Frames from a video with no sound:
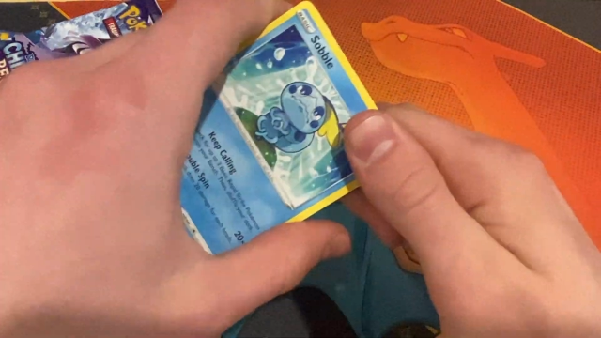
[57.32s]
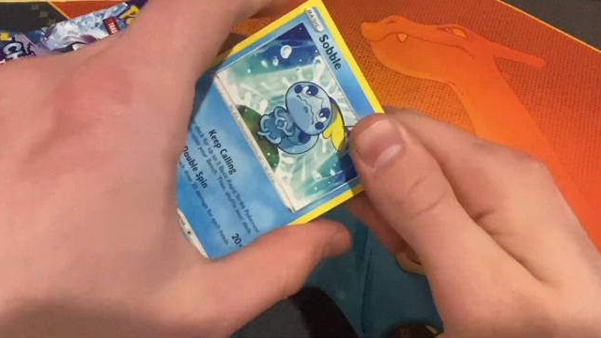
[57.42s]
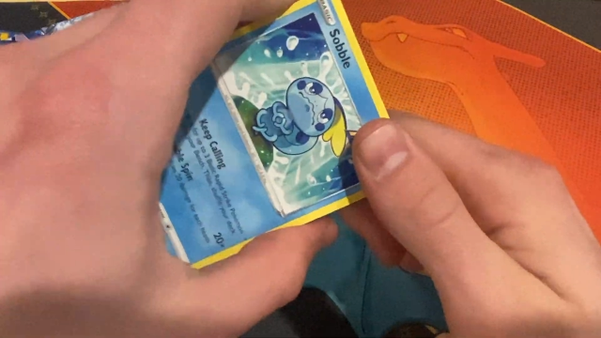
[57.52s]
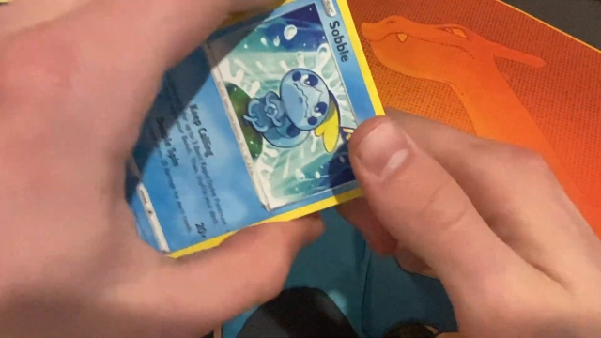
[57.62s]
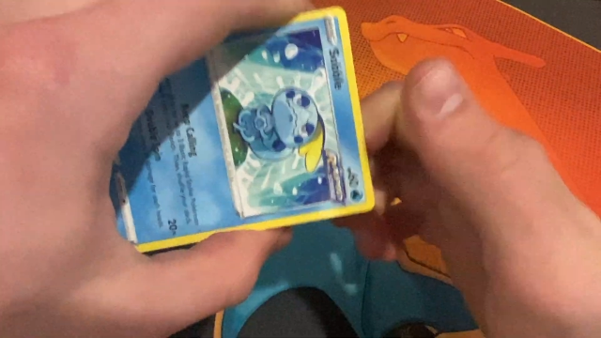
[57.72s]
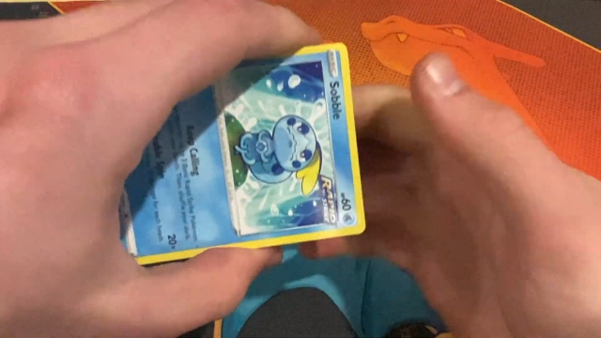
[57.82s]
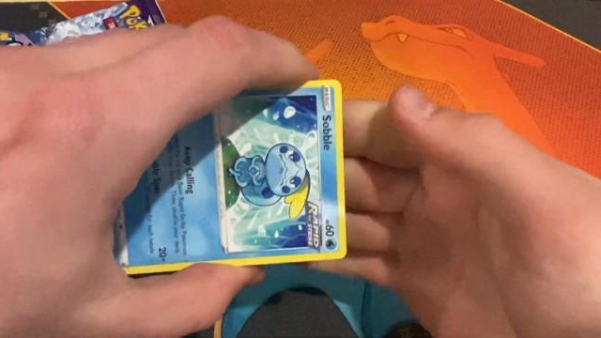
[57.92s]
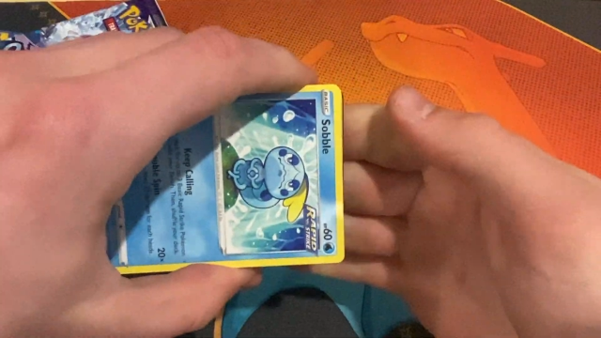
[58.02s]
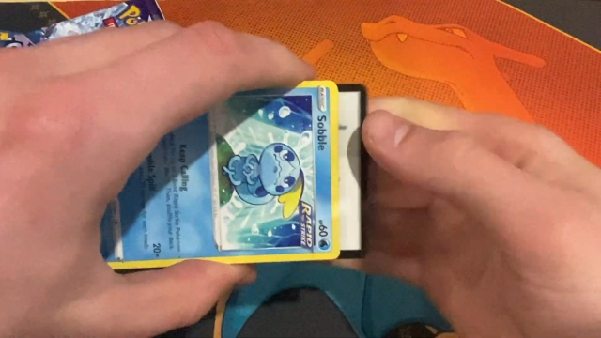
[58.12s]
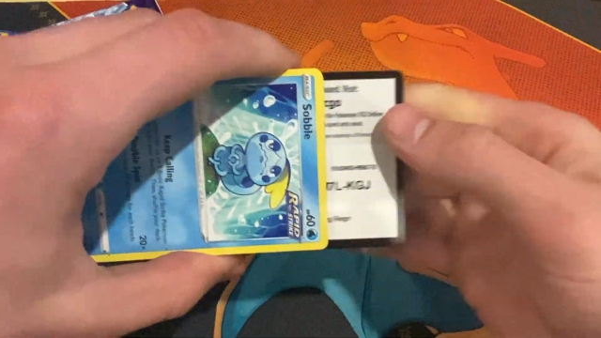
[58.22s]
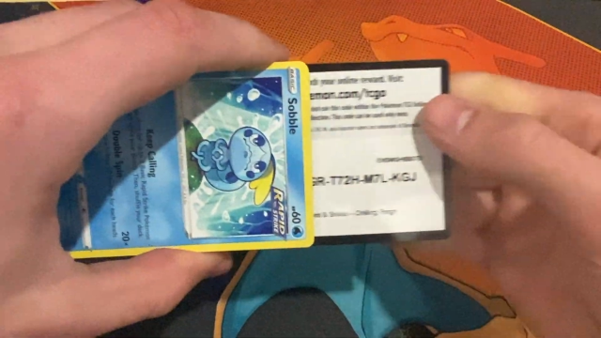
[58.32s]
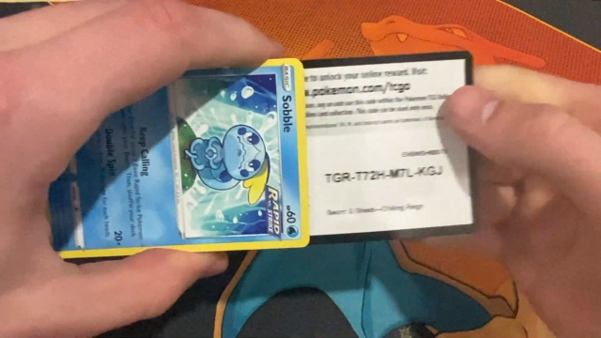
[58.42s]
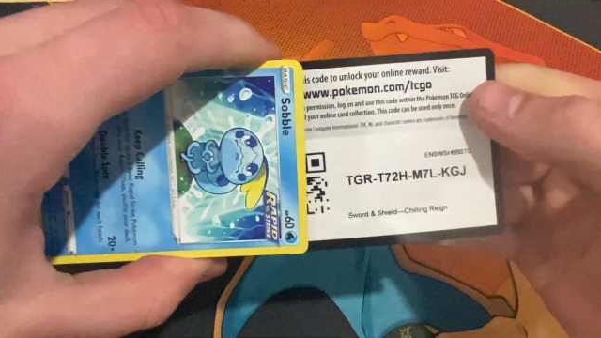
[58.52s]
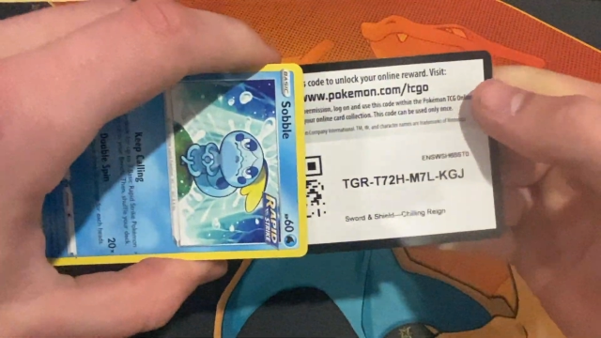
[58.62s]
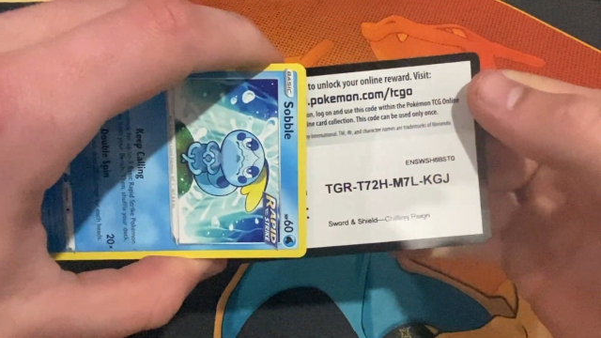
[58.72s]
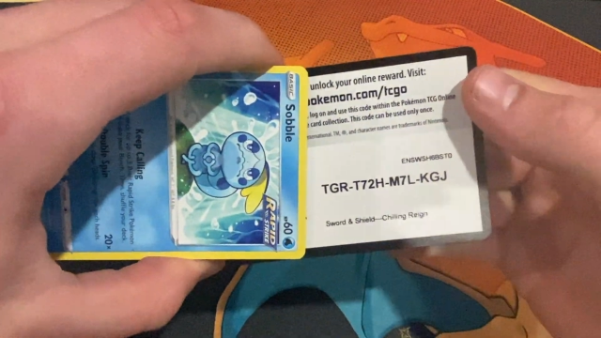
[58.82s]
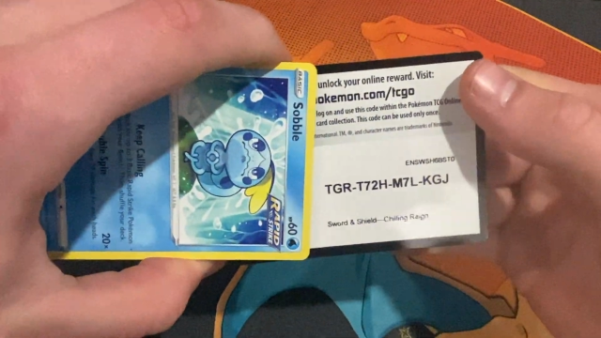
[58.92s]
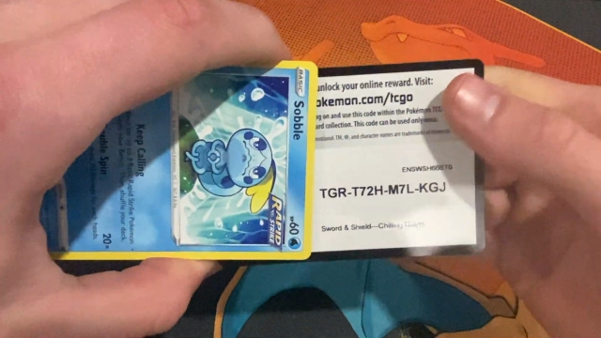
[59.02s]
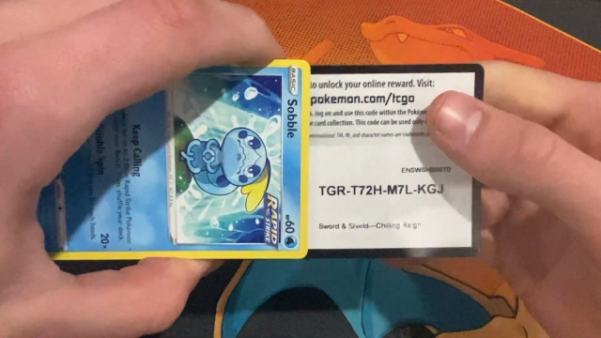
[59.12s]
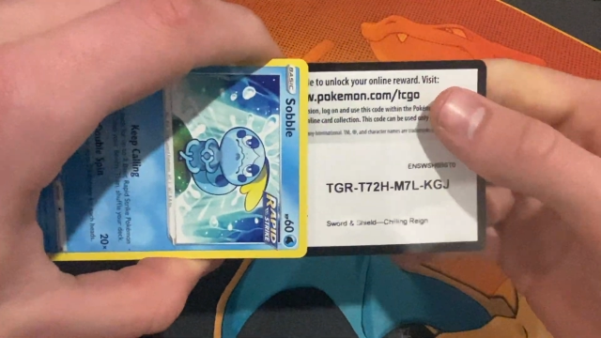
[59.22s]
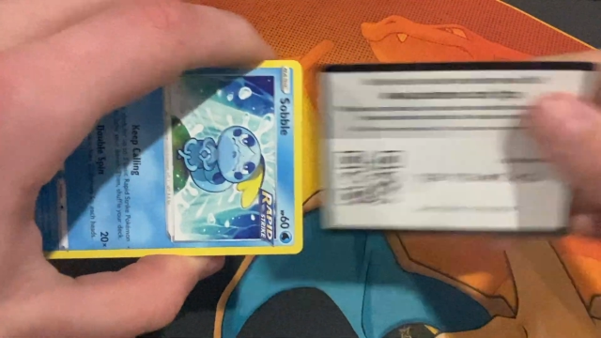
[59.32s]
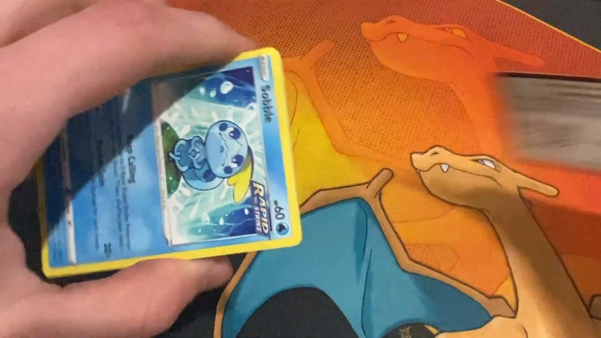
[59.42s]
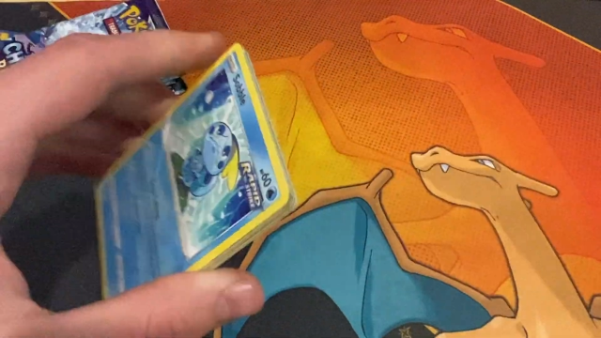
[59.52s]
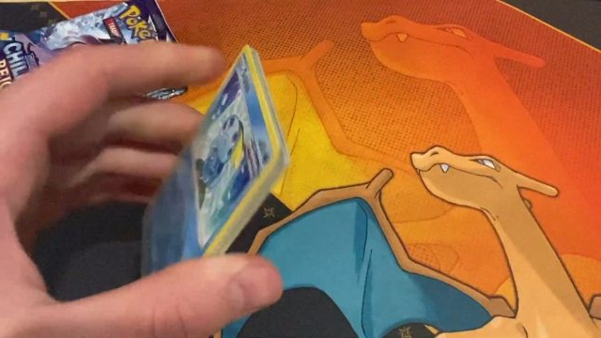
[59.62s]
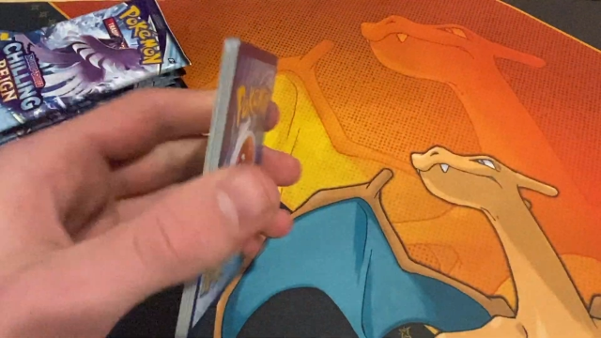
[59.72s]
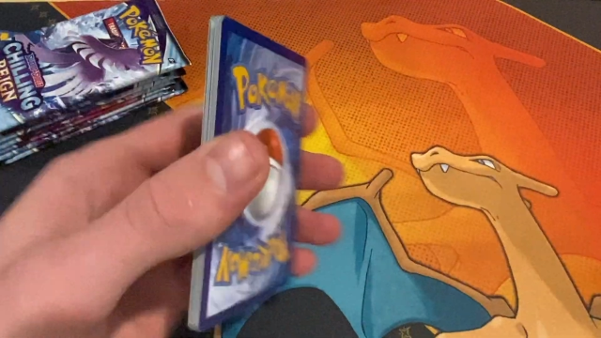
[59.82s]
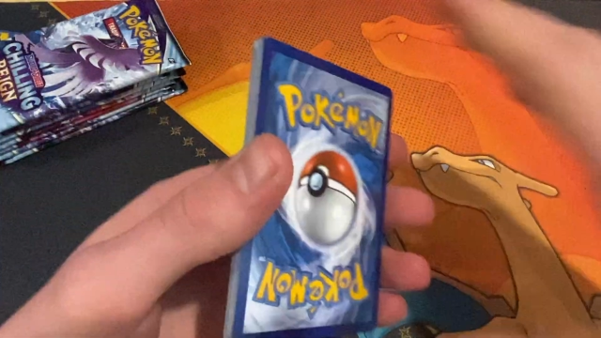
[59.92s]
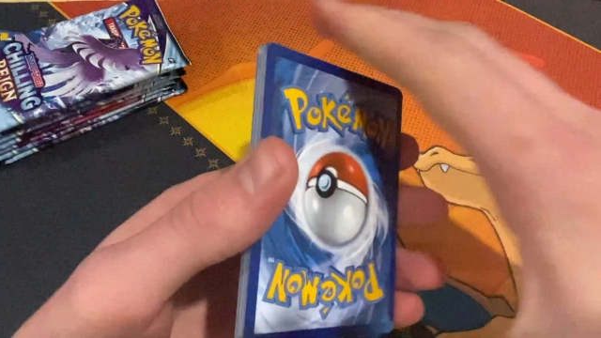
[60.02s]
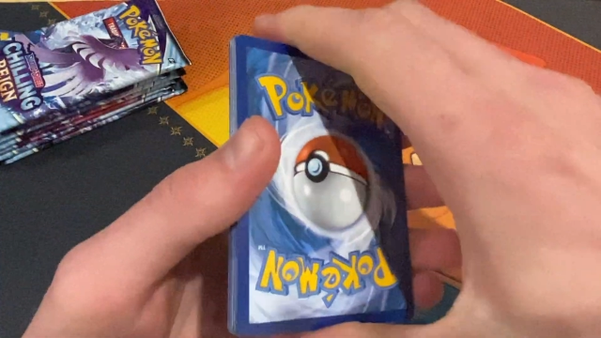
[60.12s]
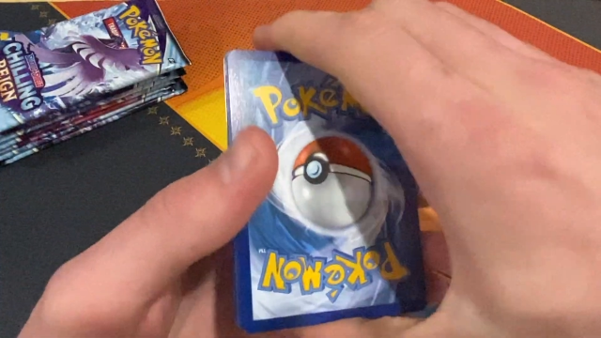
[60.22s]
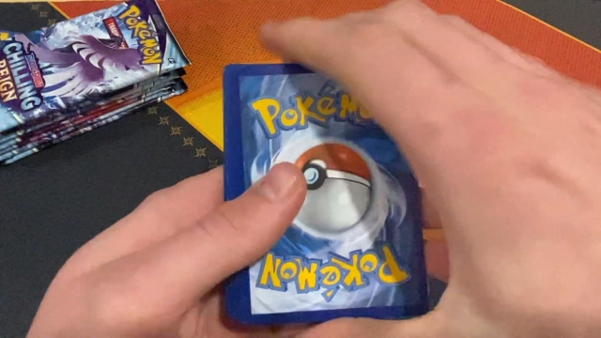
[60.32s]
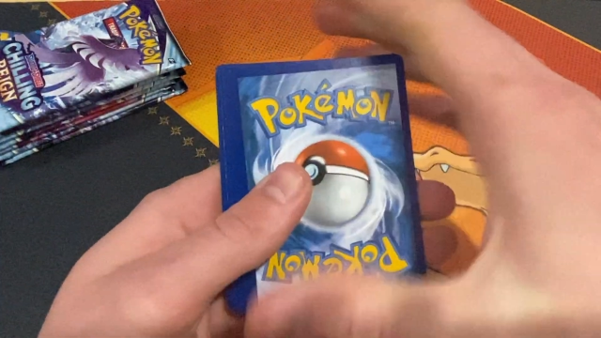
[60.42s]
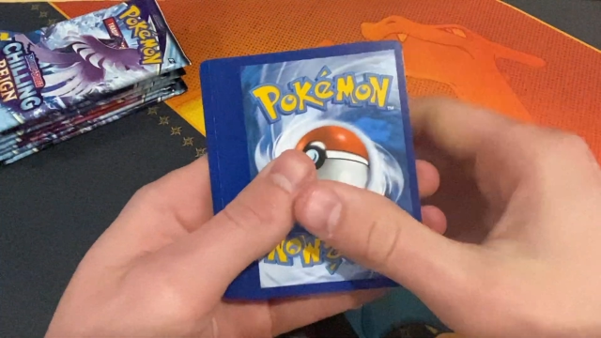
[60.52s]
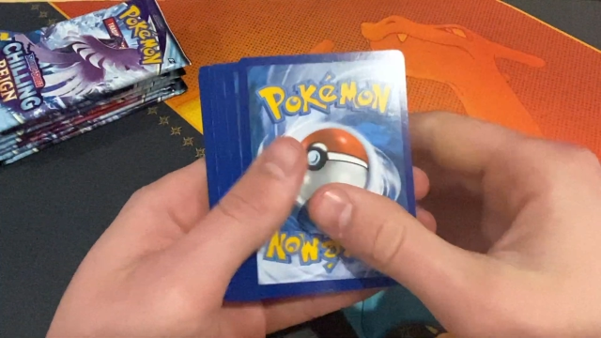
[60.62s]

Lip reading: (no speaker visible)